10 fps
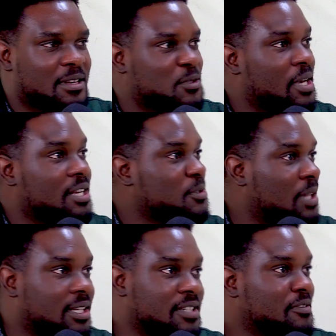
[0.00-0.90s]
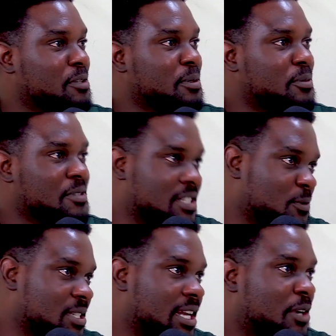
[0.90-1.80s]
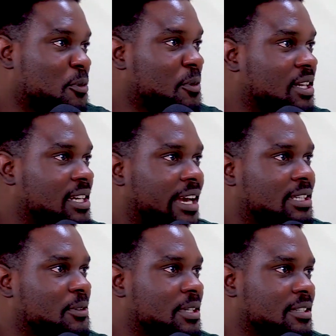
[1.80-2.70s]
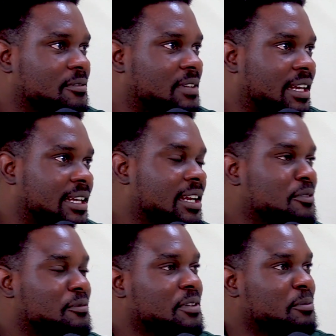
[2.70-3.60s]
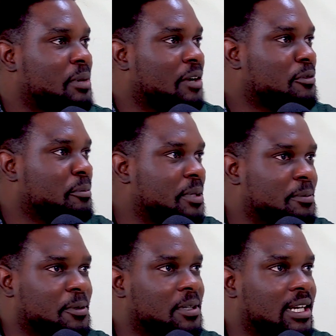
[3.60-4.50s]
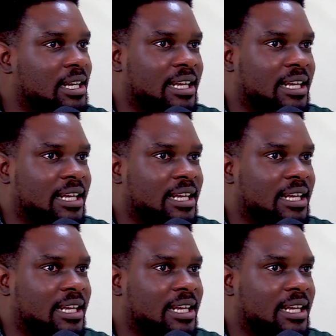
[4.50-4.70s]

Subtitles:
So like the development process was like really iterative, like getting feedback from people,